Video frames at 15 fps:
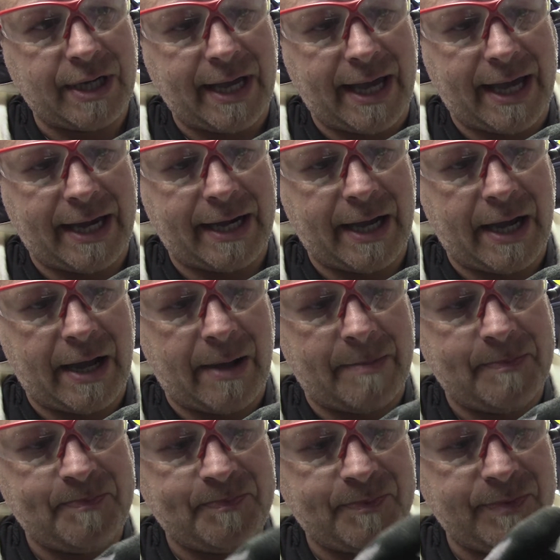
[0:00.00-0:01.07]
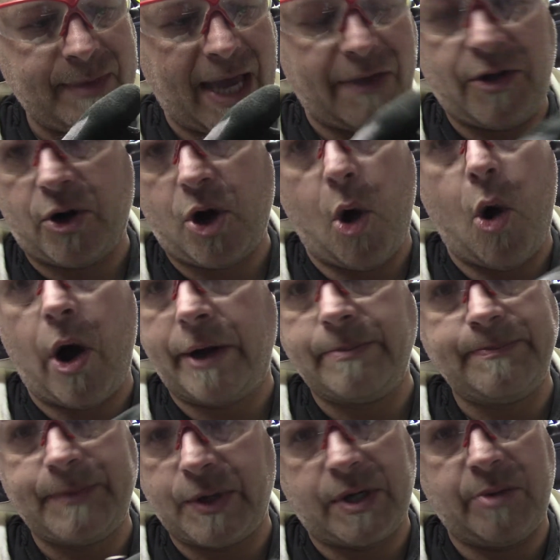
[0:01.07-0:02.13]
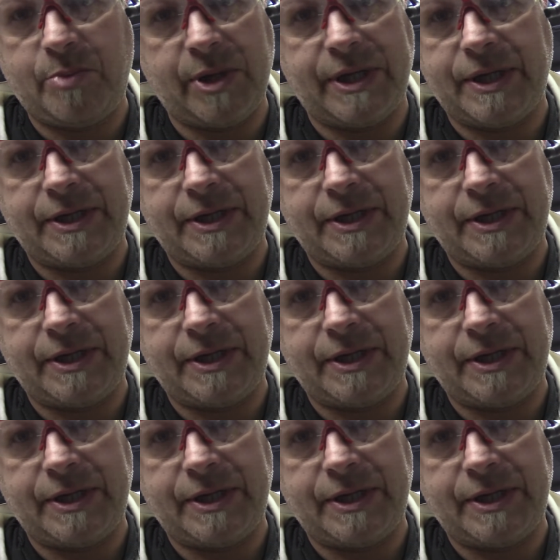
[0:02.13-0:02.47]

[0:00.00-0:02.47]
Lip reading: and yeah, they're gone. They're completely